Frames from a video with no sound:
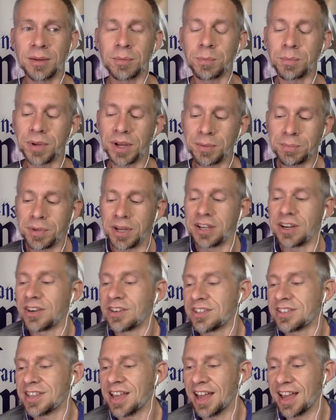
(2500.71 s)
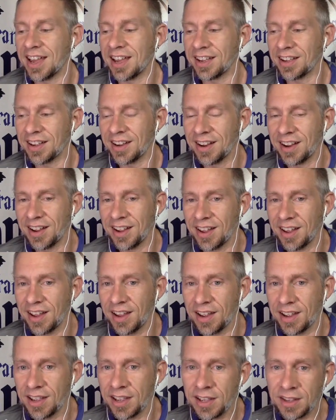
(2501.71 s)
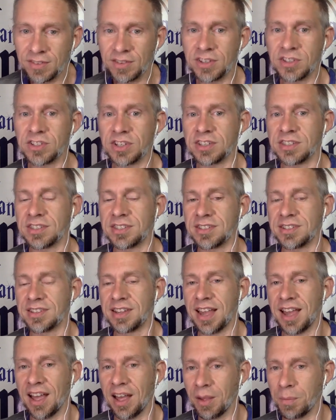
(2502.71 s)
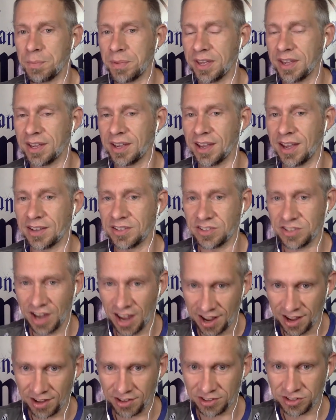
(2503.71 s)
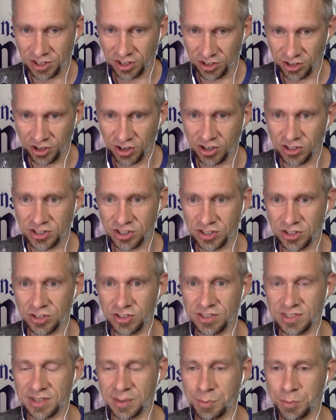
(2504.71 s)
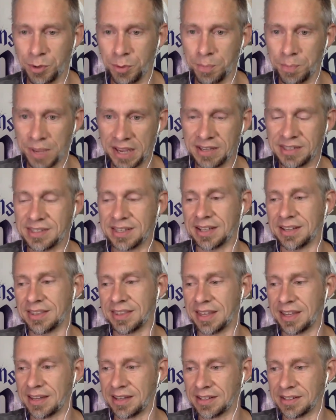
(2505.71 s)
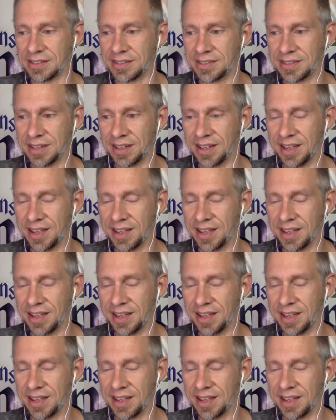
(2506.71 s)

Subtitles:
But you're saying even just helping a child to learn to do simple, basic things.